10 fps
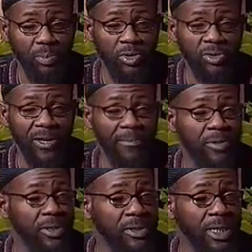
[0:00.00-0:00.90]
Put yourself
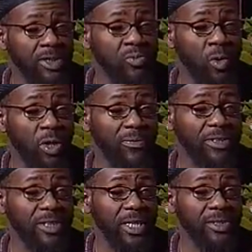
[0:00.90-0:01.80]
in a position that you're worthy
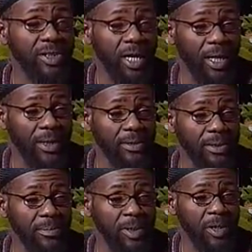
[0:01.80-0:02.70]
of a second chance.
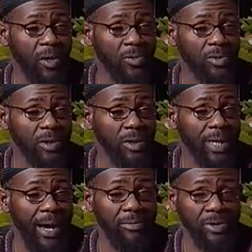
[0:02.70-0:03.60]
Mm-hmm. Because
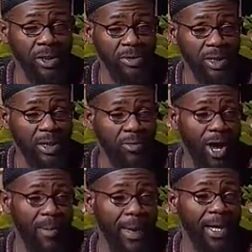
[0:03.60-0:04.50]
uh, I was guilty of the
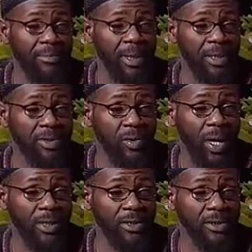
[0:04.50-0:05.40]
crime I committed,
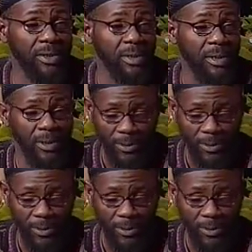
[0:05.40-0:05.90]
so I couldn't,